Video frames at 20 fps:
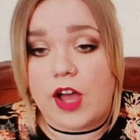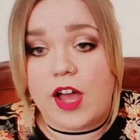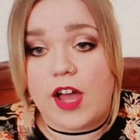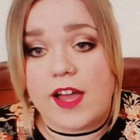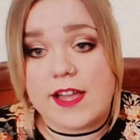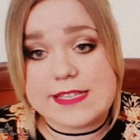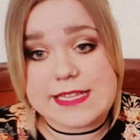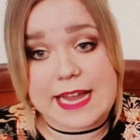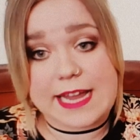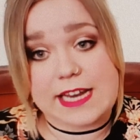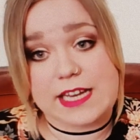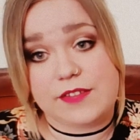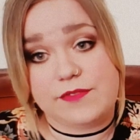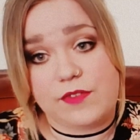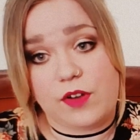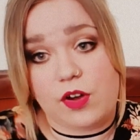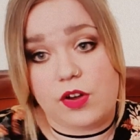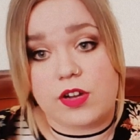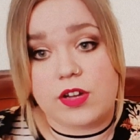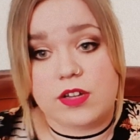a daily
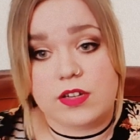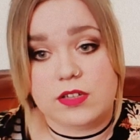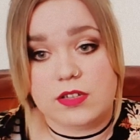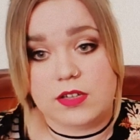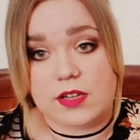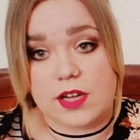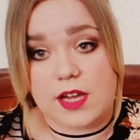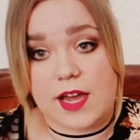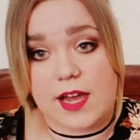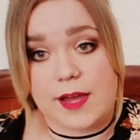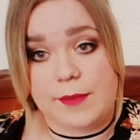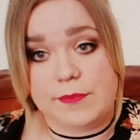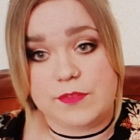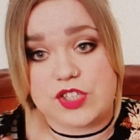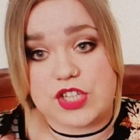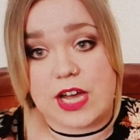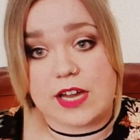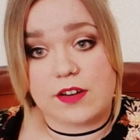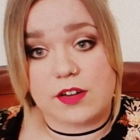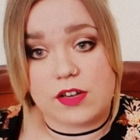vlog
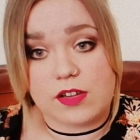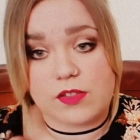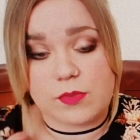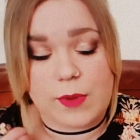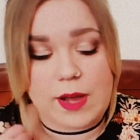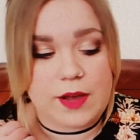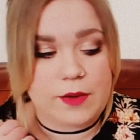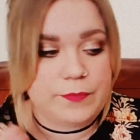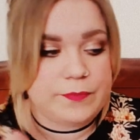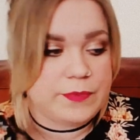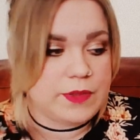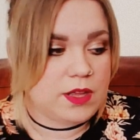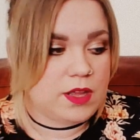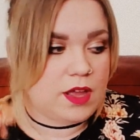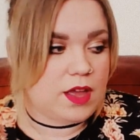channel as well,